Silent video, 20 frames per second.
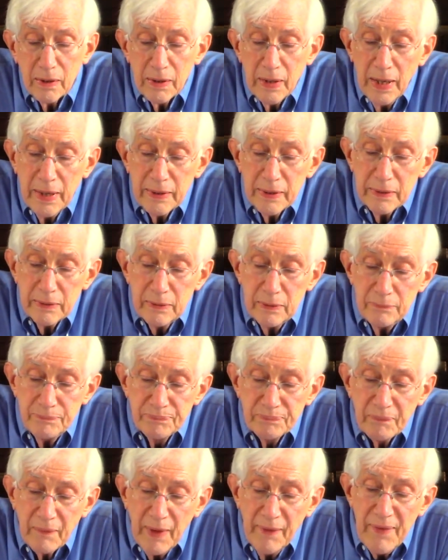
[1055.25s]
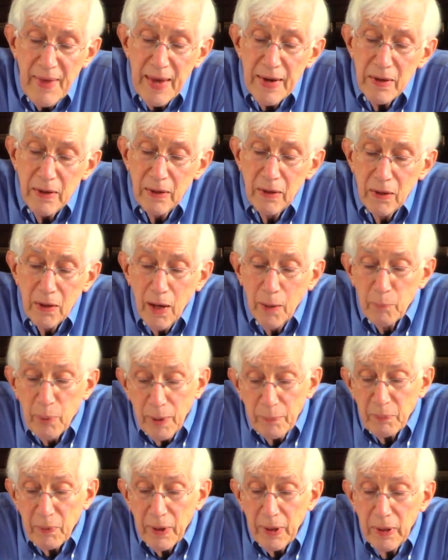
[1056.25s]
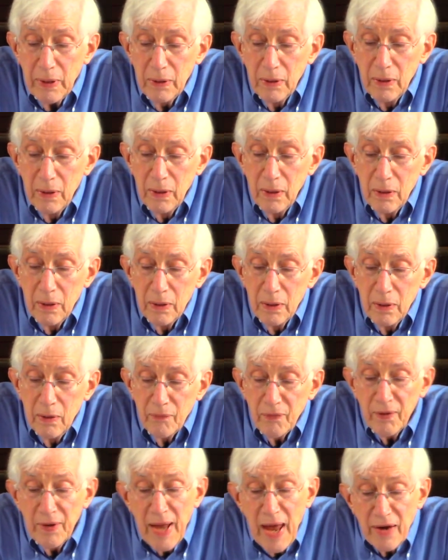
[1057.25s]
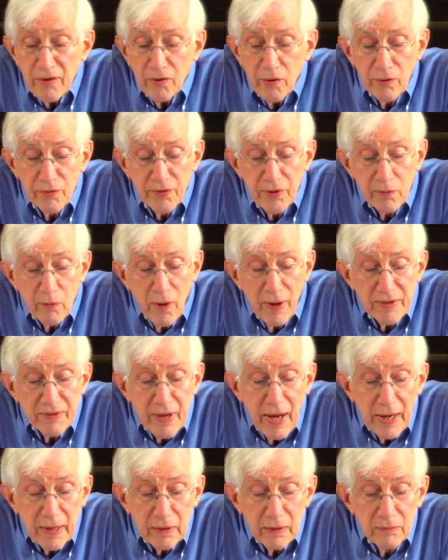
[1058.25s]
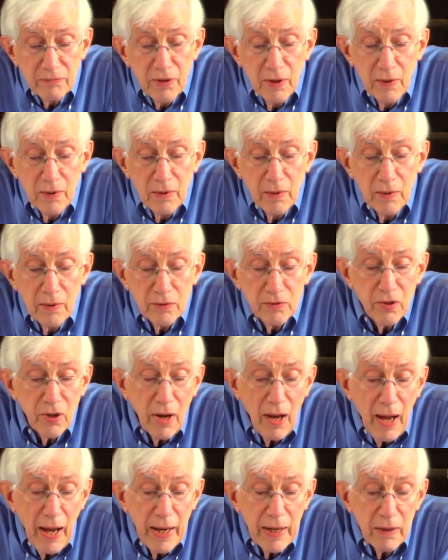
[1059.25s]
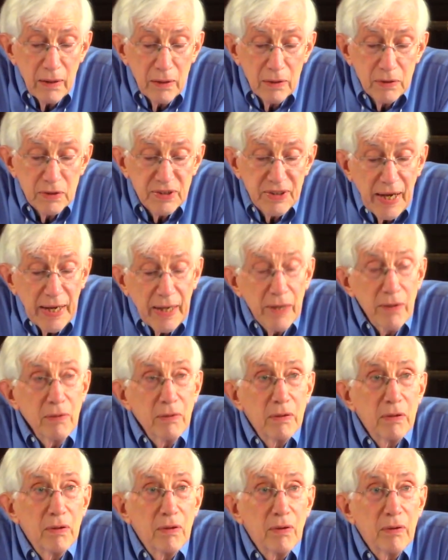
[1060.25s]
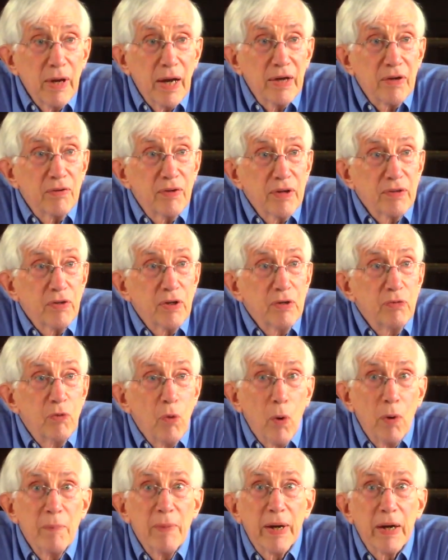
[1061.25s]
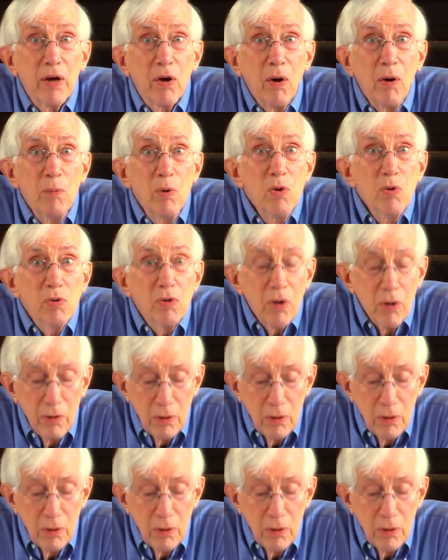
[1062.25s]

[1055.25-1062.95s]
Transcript: And then, abruptly, the National Civil Rights Act of July 2nd, 1964, made it all moot.